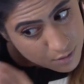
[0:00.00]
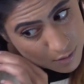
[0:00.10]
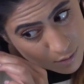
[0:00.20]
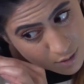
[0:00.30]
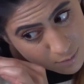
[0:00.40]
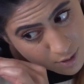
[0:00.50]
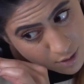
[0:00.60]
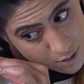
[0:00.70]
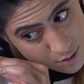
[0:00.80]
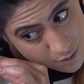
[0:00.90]
Only
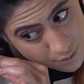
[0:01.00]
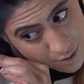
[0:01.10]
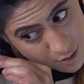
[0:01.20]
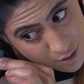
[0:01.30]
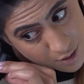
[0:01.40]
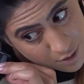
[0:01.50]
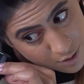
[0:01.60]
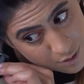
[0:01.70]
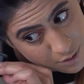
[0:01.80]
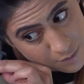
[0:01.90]
because I feel like I
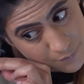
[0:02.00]
gotta.